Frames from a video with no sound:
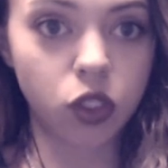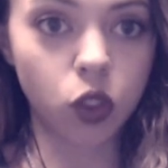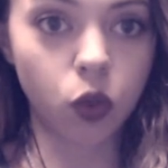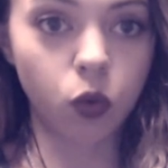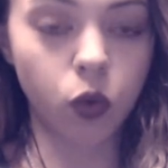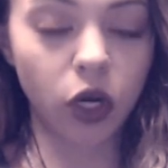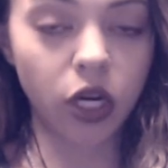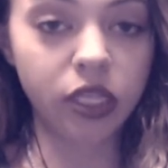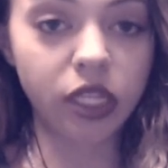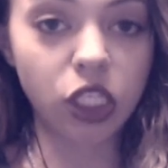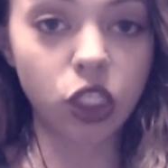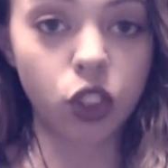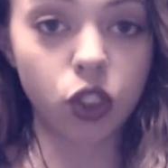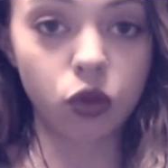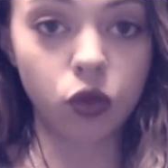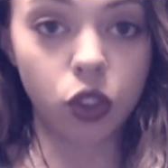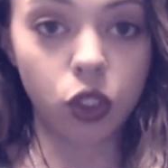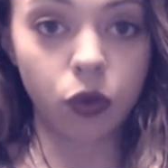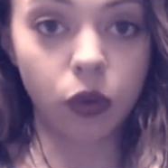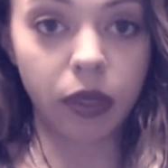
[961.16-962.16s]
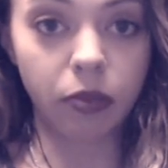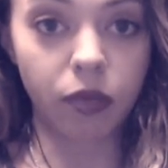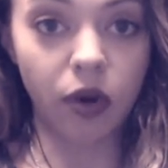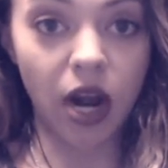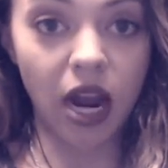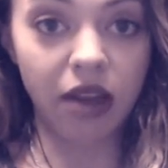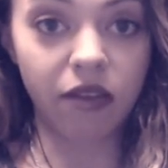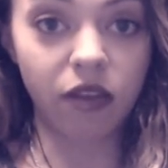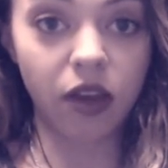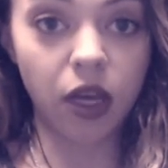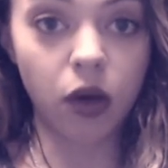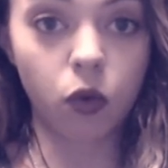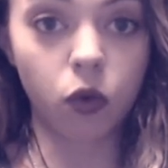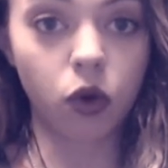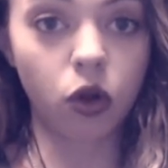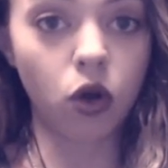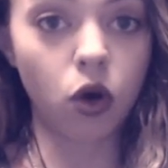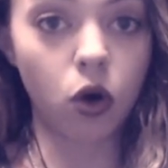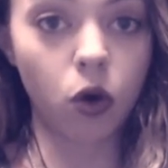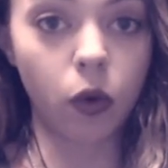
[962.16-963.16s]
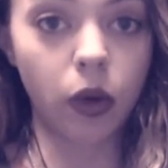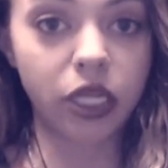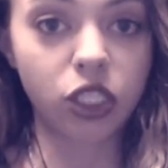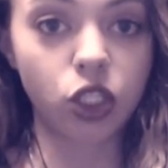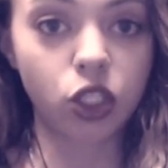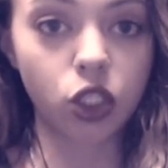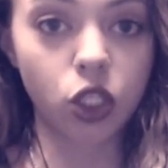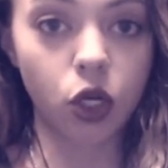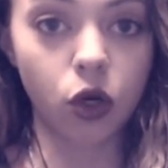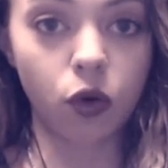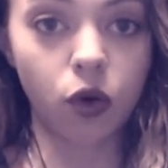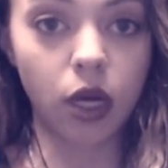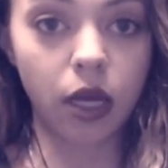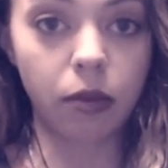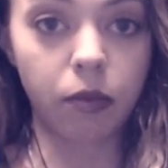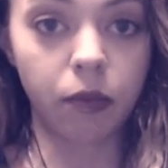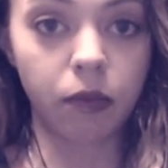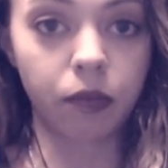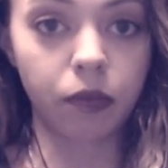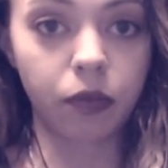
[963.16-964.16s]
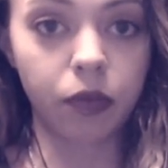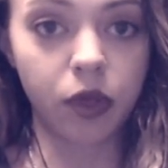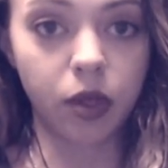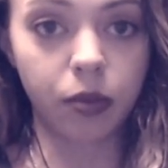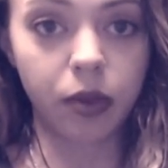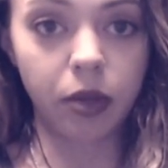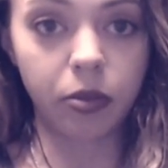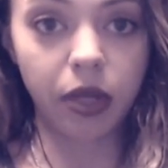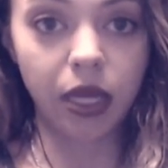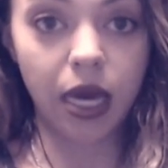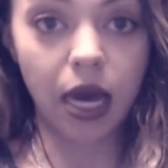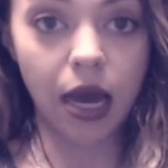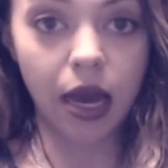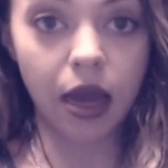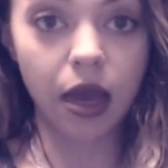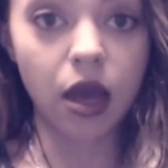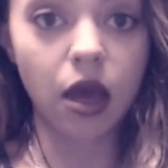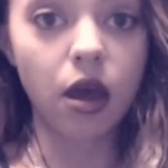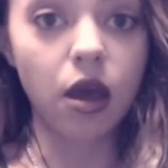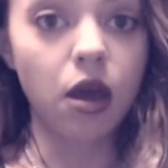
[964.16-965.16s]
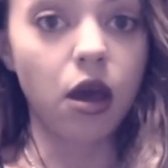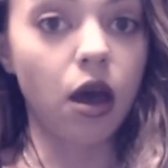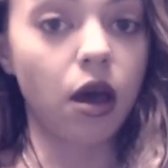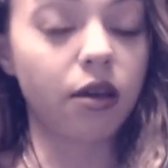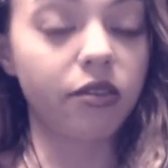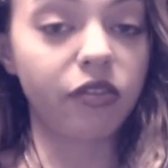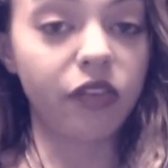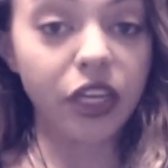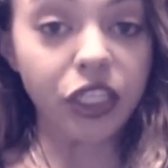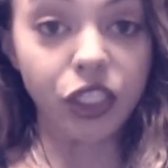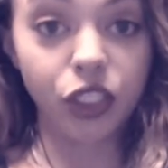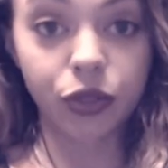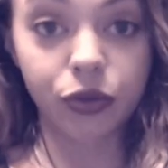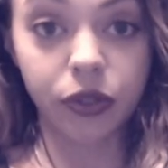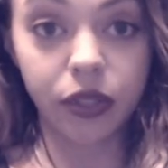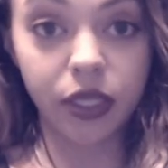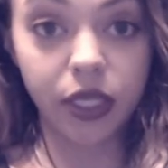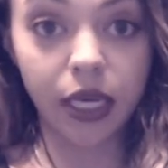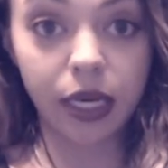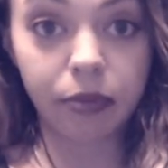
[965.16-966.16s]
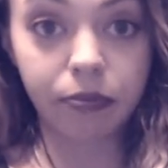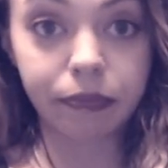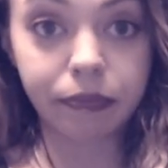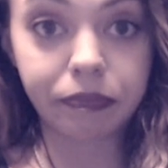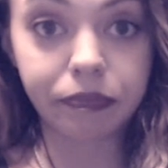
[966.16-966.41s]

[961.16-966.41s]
the work that you do in private will always show in the public eye, eventually.